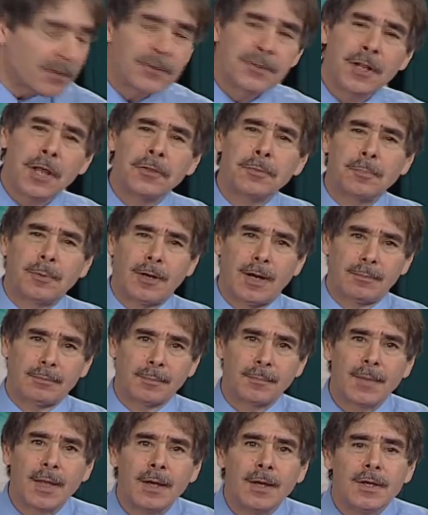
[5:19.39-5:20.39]
Another
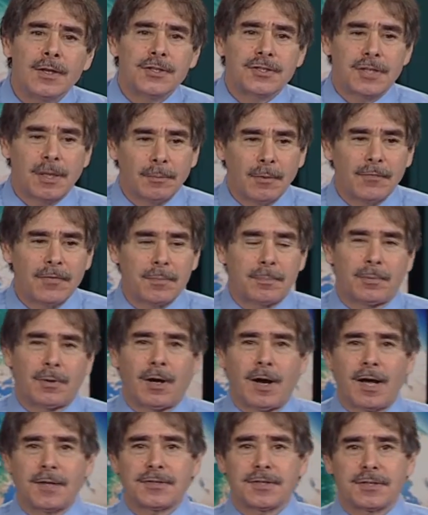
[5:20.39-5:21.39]
problem. Some of the
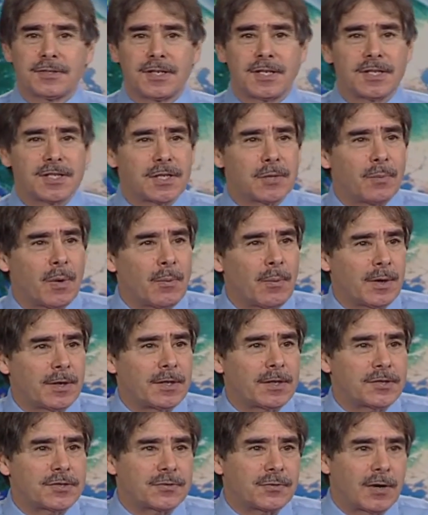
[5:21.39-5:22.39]
processes that we want
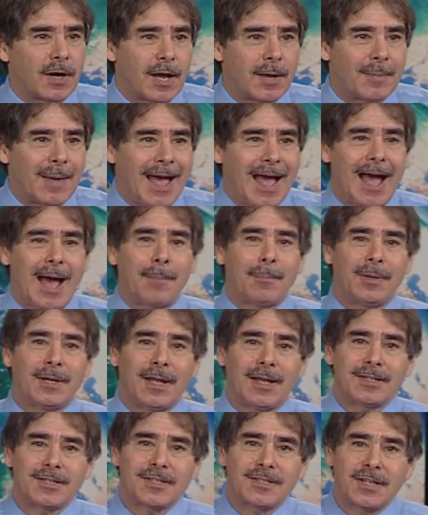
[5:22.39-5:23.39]
to describe
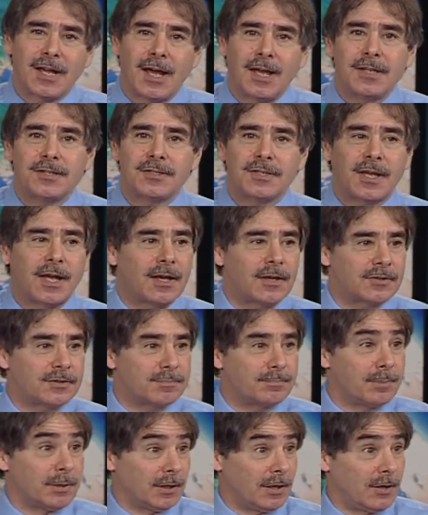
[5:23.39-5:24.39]
happen at size
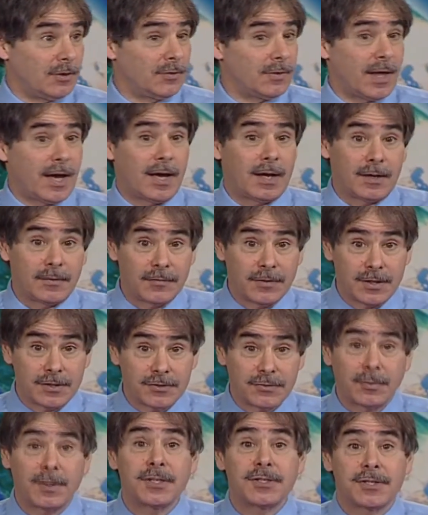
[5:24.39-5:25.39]
scales below that of
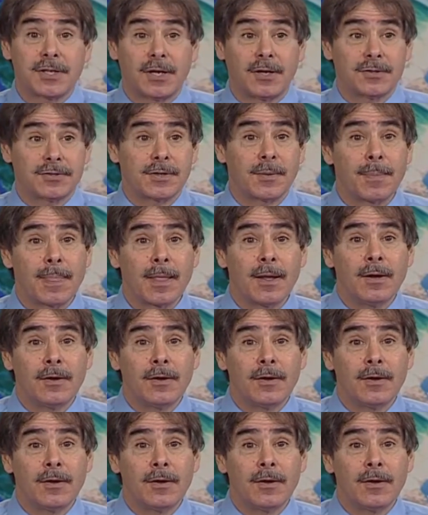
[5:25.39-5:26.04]
these grid cells.